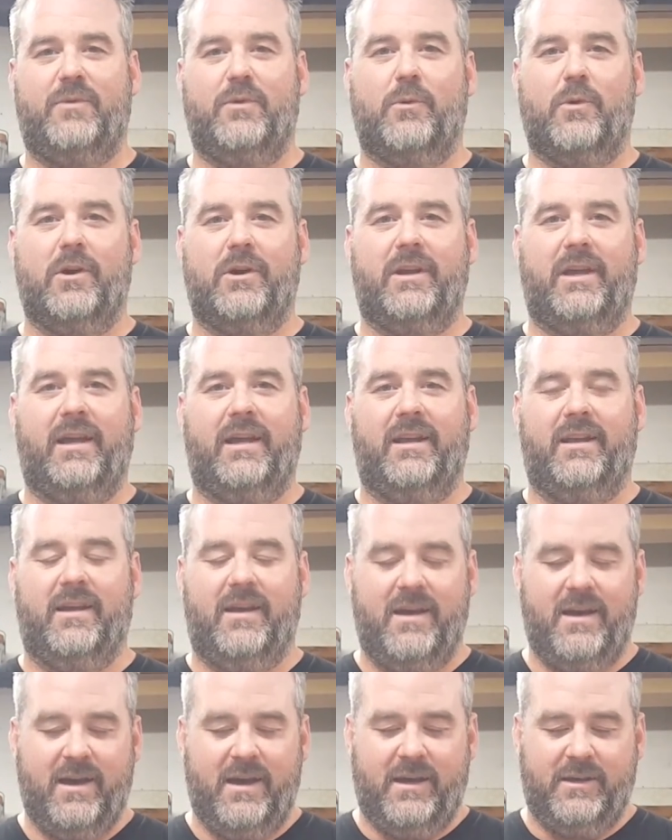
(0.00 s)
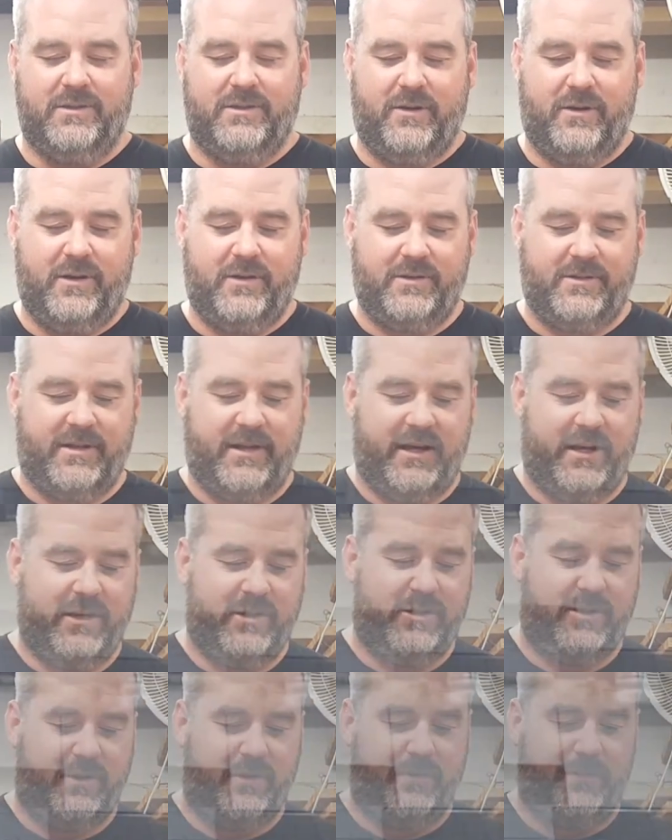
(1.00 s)
working. So here's the
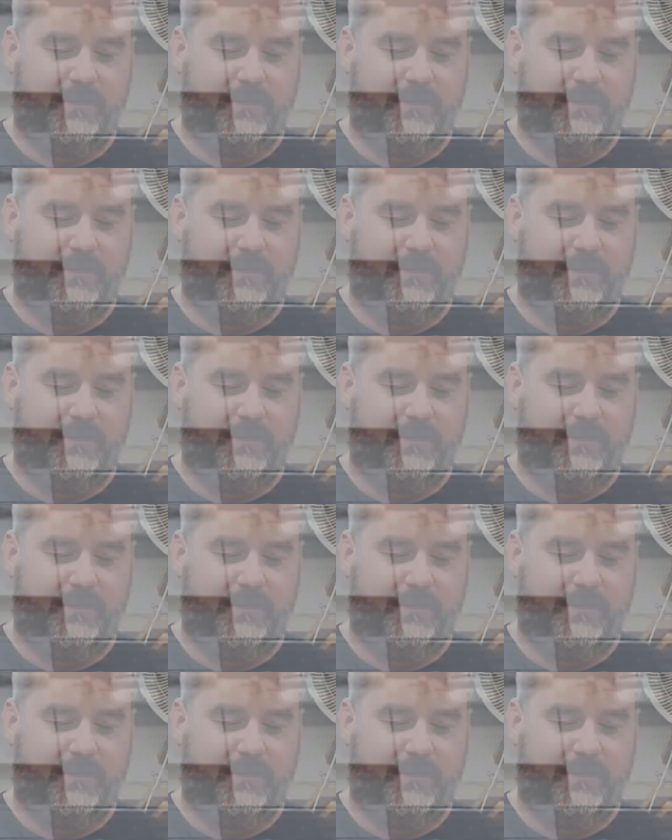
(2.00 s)
issue.